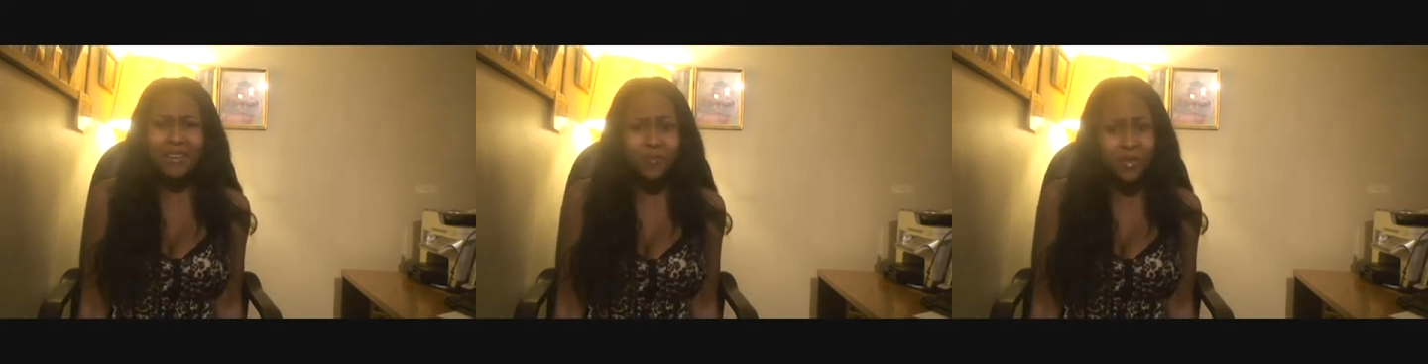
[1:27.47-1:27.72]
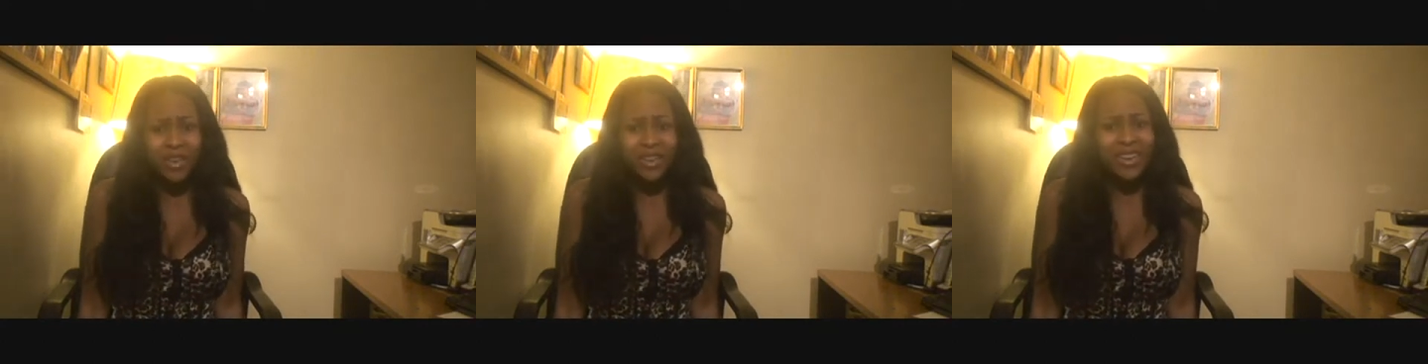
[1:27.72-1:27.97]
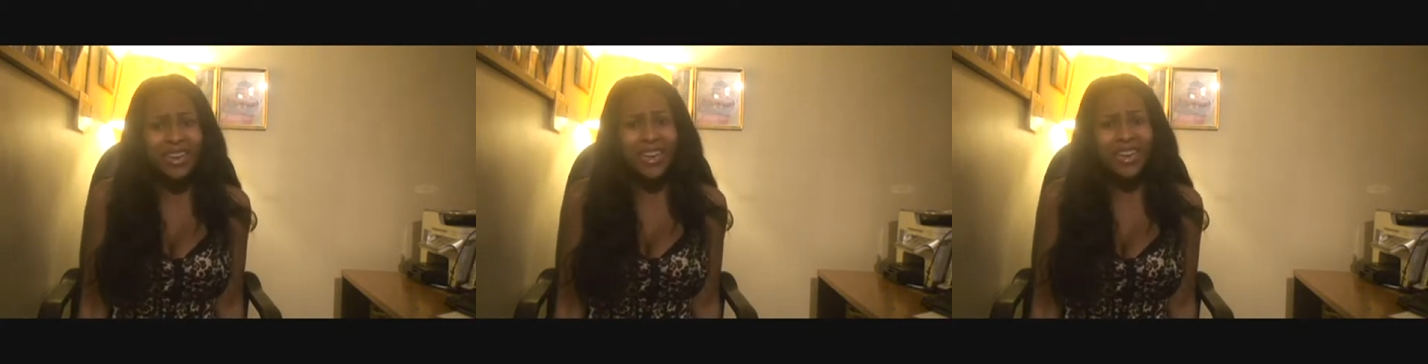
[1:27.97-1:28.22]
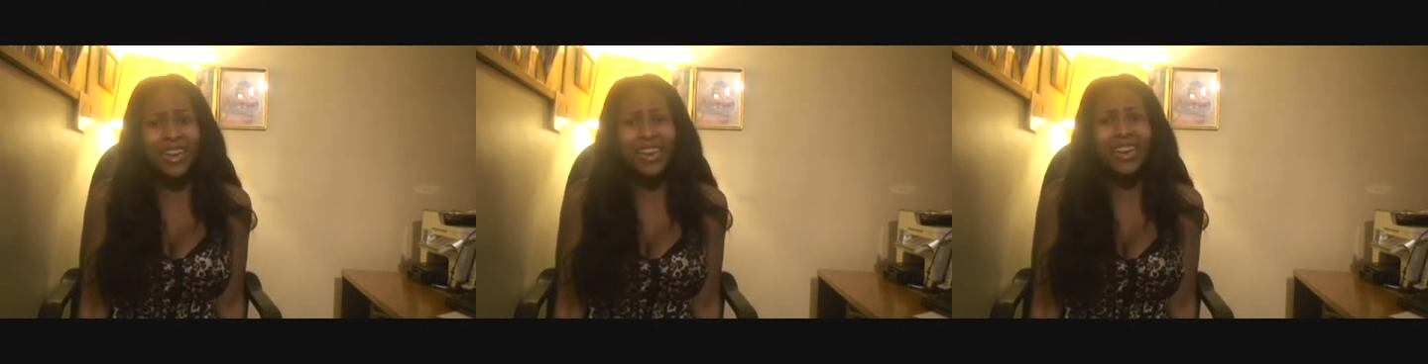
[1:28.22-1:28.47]

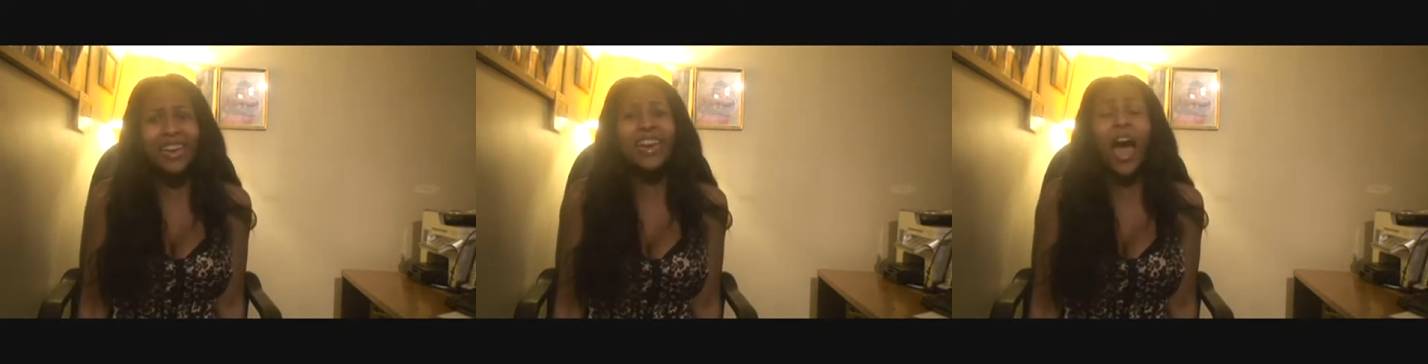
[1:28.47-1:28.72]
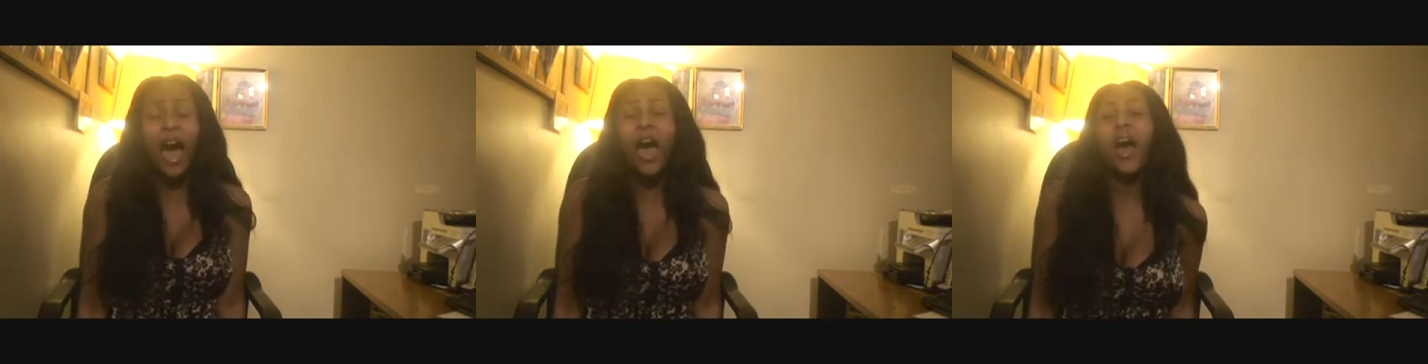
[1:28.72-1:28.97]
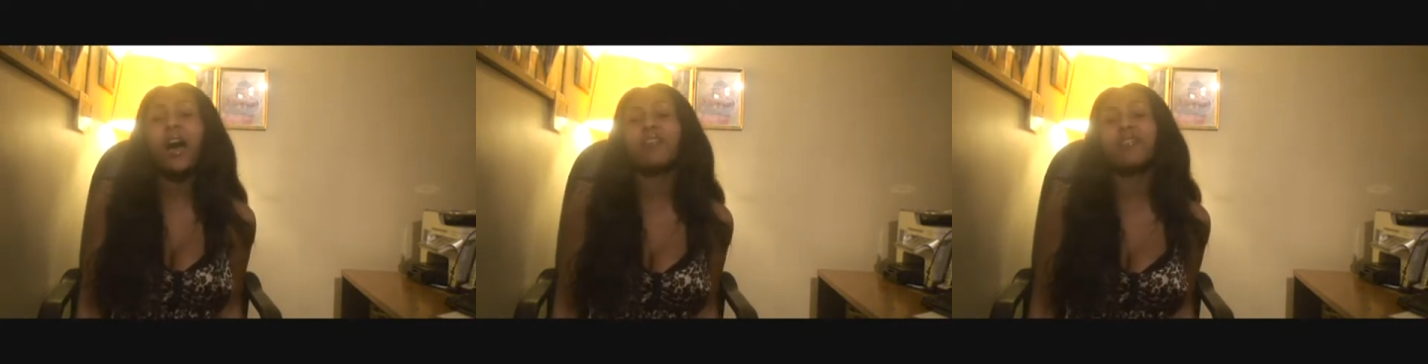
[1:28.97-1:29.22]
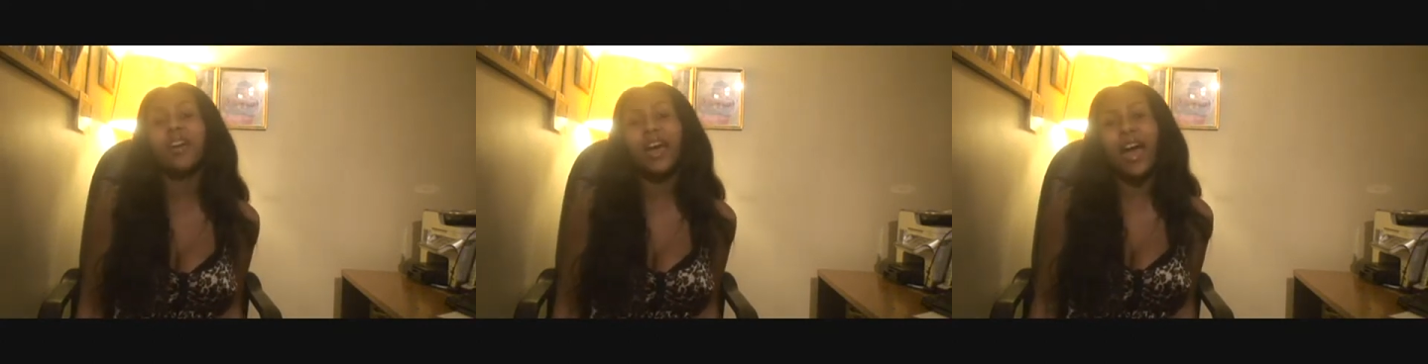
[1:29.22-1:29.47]
Baby,
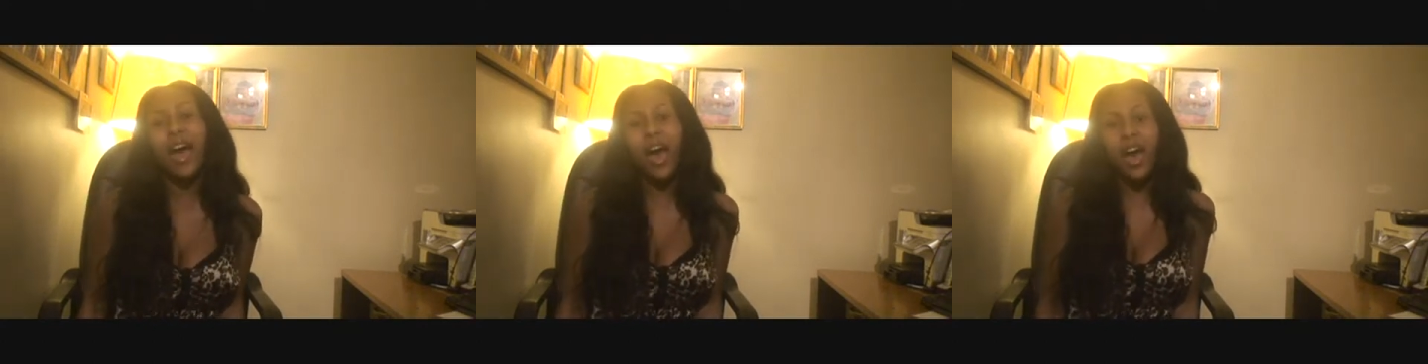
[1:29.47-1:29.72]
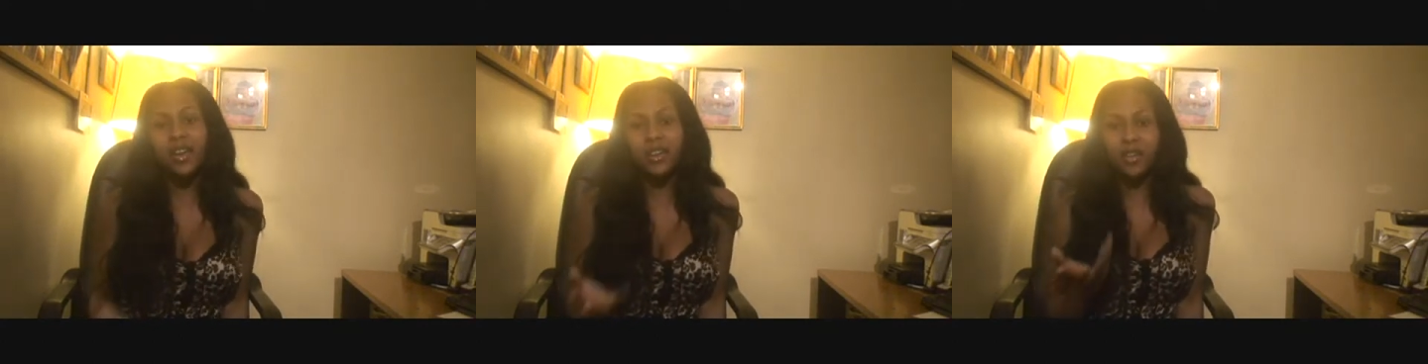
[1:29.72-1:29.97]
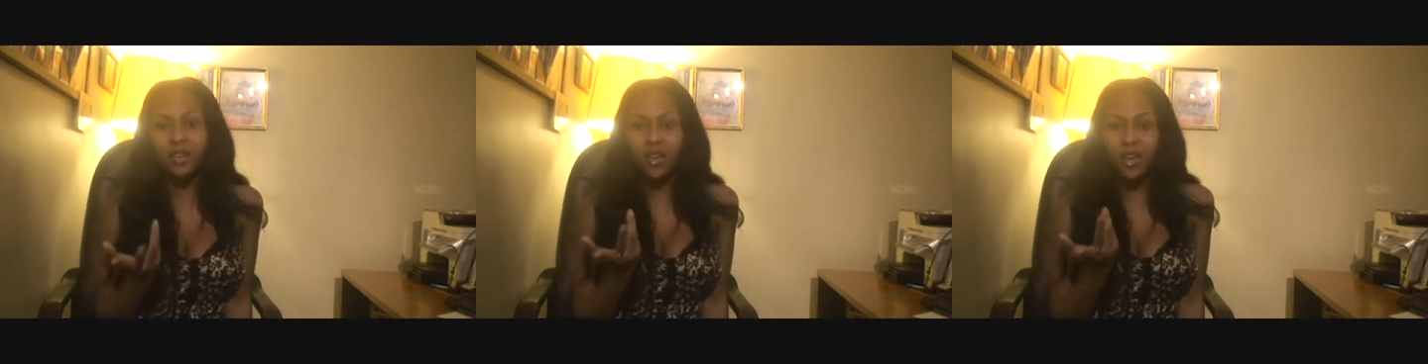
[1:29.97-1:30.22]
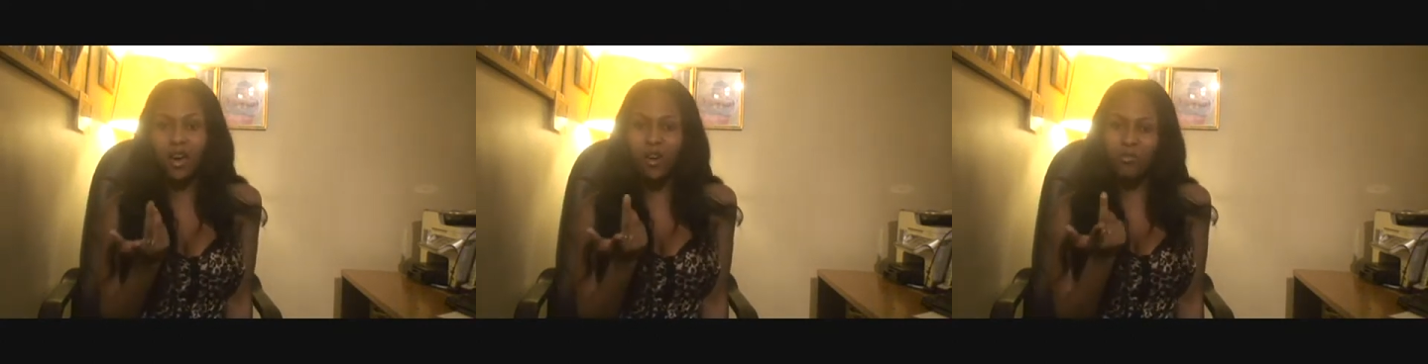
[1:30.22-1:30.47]
I've got it
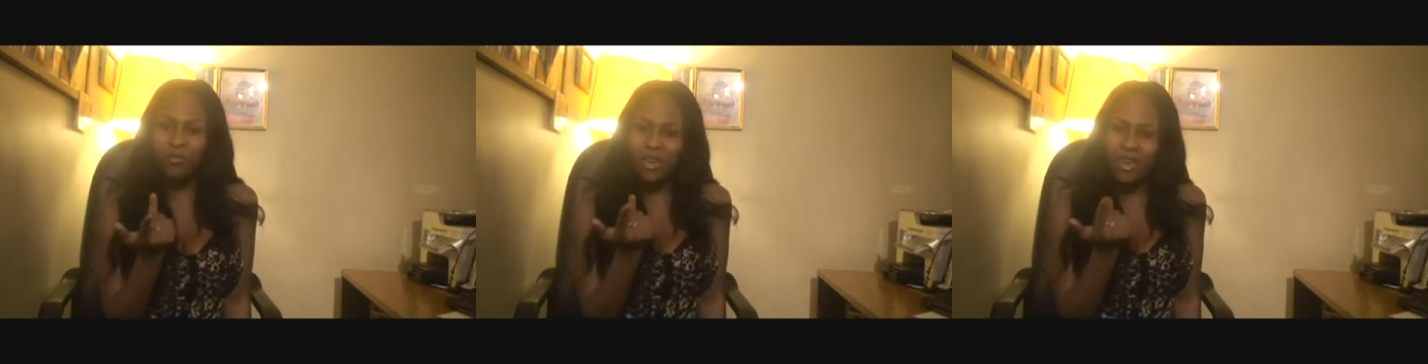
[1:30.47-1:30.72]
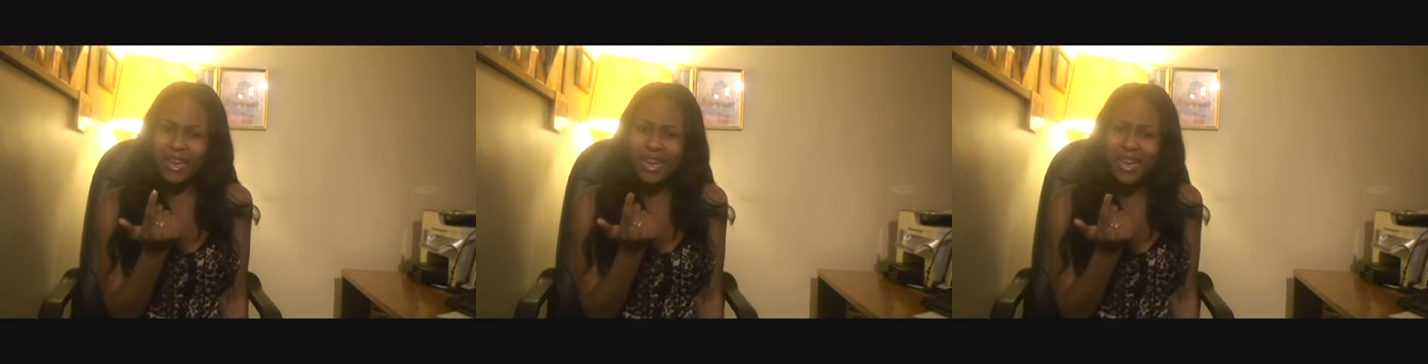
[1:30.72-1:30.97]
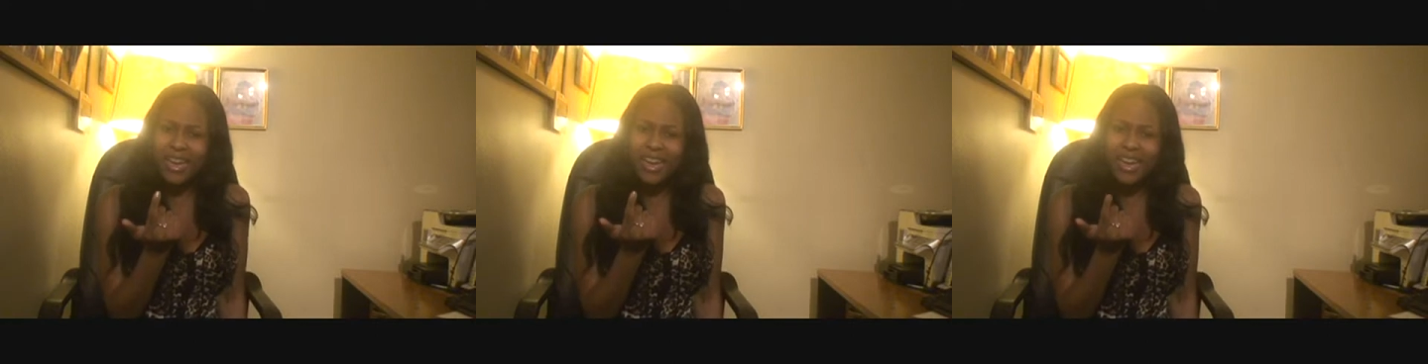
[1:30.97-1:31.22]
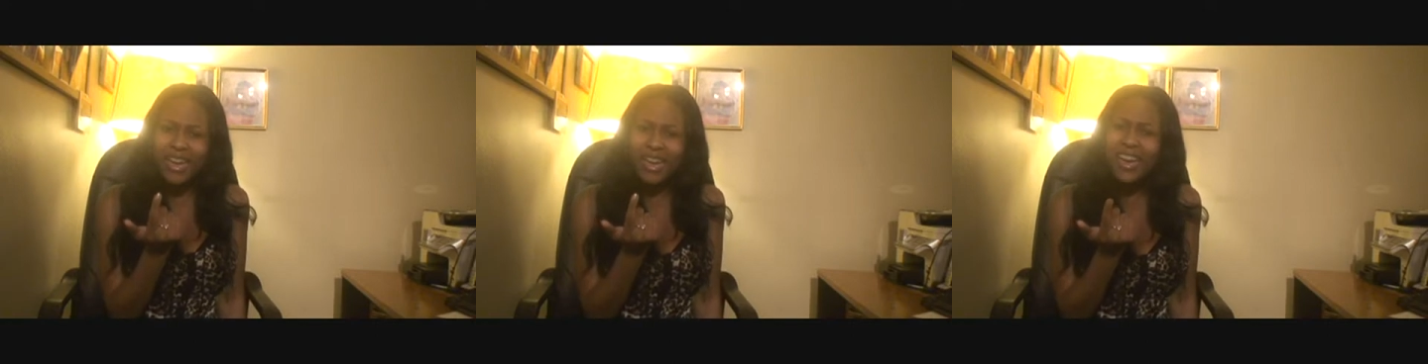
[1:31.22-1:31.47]
over here.